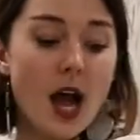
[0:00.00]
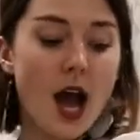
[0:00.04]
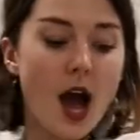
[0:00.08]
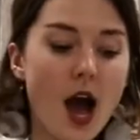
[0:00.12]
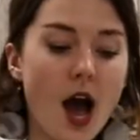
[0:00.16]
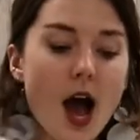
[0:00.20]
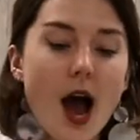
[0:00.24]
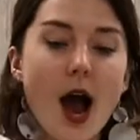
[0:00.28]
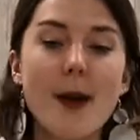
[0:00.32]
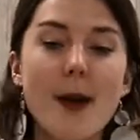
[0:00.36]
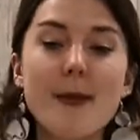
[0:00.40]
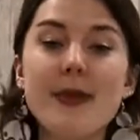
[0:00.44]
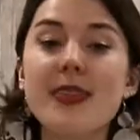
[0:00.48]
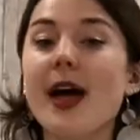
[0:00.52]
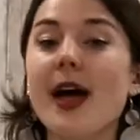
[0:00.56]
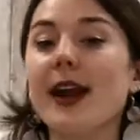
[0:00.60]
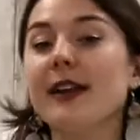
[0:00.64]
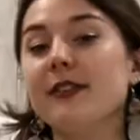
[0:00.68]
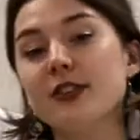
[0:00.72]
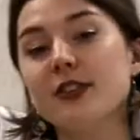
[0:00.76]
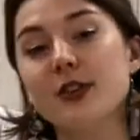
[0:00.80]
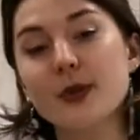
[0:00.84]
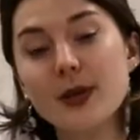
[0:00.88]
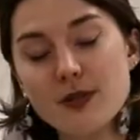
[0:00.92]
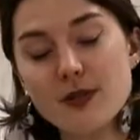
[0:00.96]
Um, and then if
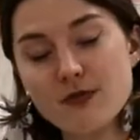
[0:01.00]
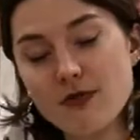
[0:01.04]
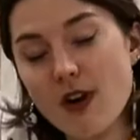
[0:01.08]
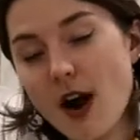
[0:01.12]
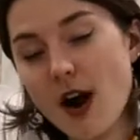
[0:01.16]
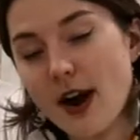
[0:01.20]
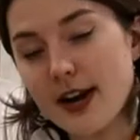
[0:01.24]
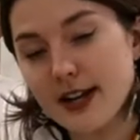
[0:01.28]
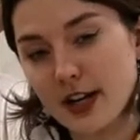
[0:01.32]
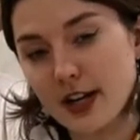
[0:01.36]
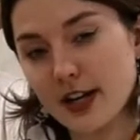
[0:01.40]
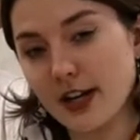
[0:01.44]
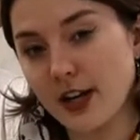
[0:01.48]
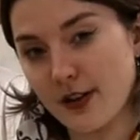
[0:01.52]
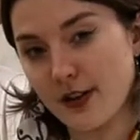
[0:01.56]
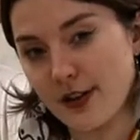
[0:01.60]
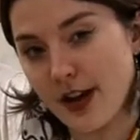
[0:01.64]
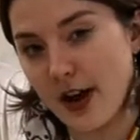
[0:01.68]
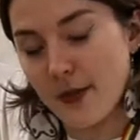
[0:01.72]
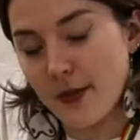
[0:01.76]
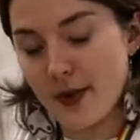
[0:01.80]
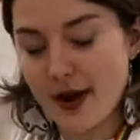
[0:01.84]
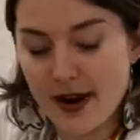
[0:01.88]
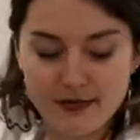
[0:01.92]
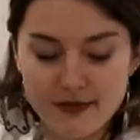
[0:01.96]
you're doing the right, you're gonna go
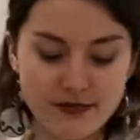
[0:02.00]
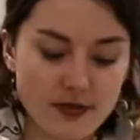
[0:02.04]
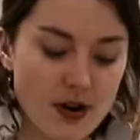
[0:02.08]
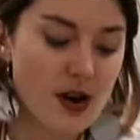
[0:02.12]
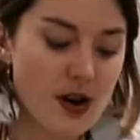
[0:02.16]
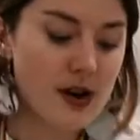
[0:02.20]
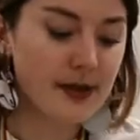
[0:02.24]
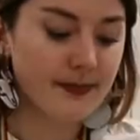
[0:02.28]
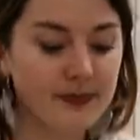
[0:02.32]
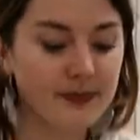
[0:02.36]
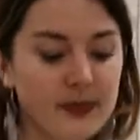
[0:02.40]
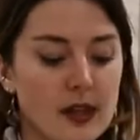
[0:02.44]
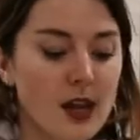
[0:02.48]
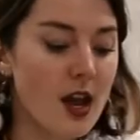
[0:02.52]
that way, right?